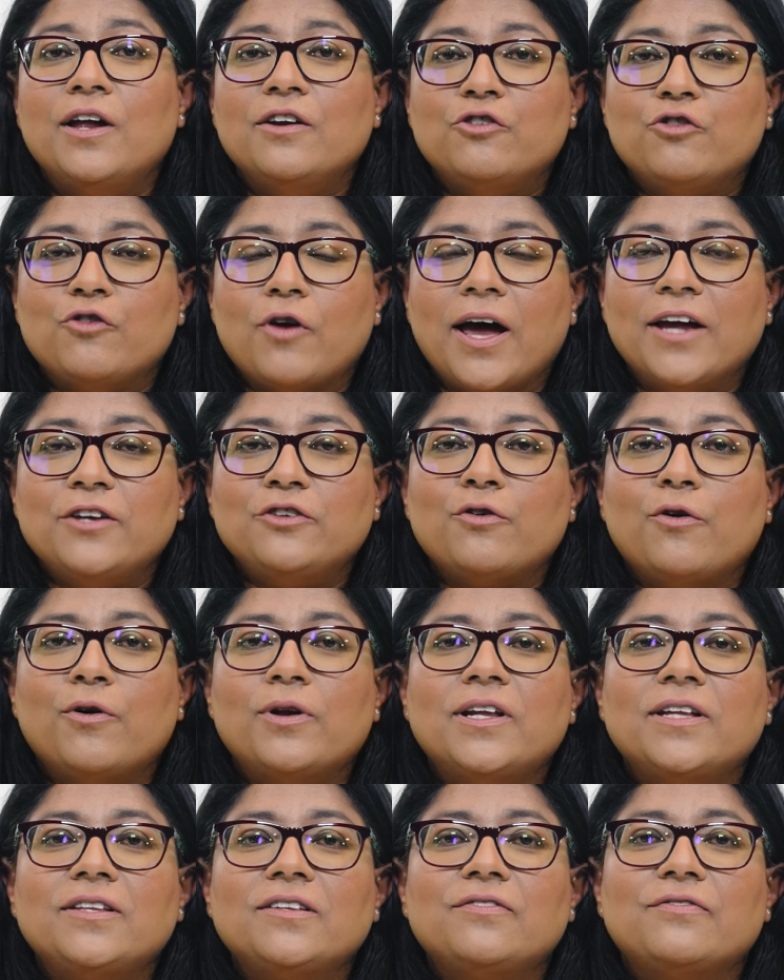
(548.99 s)
dry
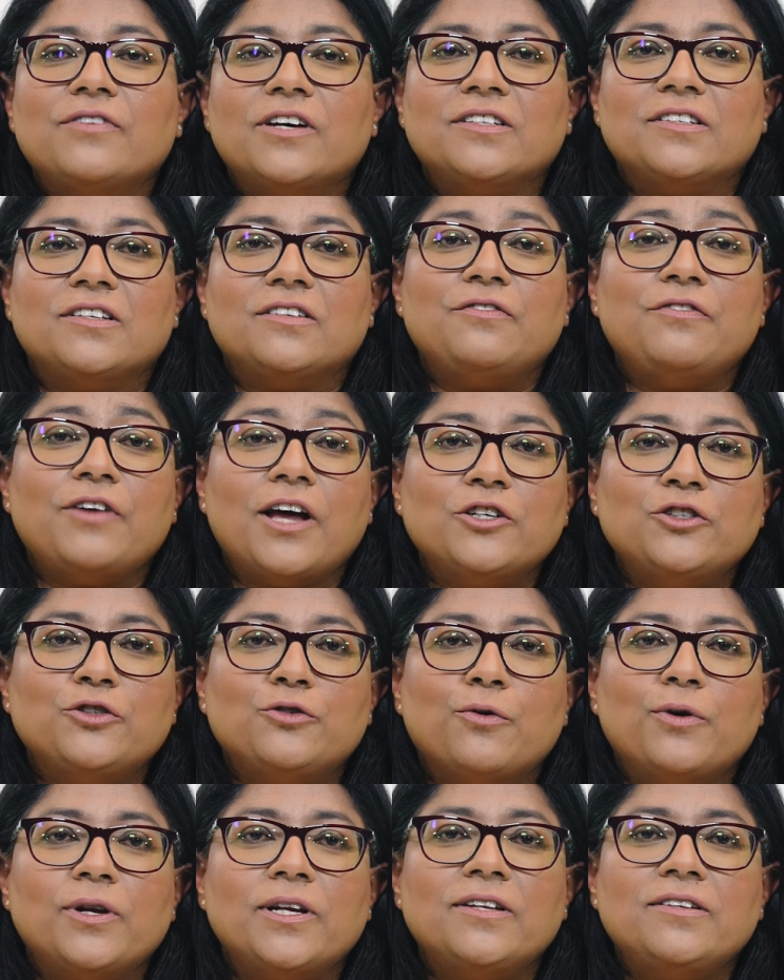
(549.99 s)
toilets versus flush
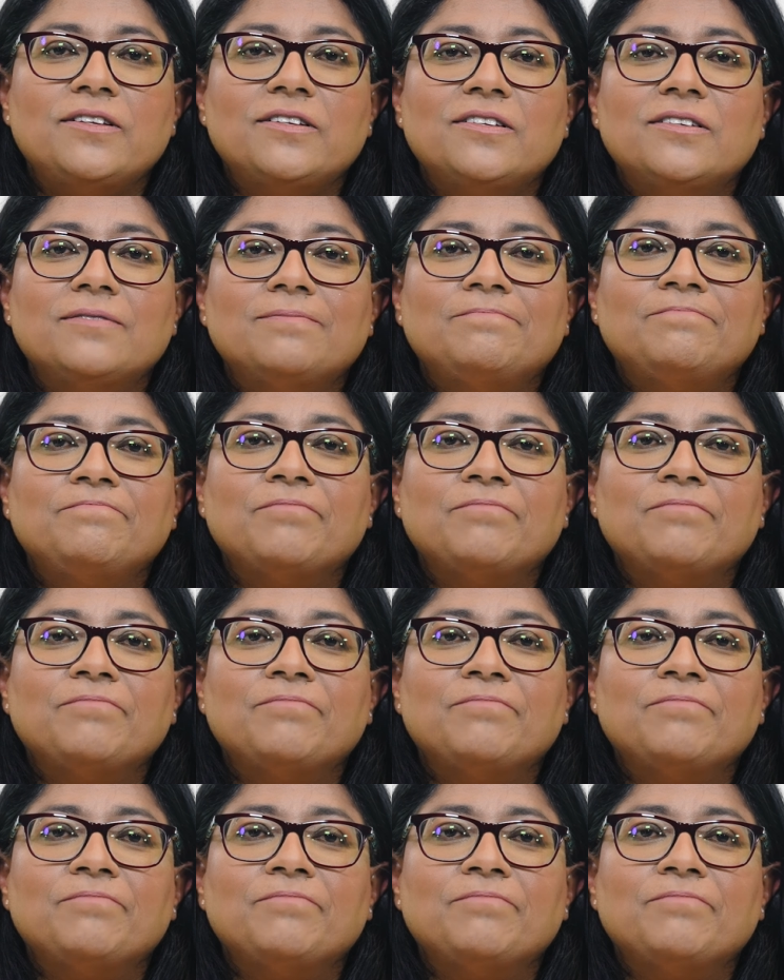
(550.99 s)
toilets.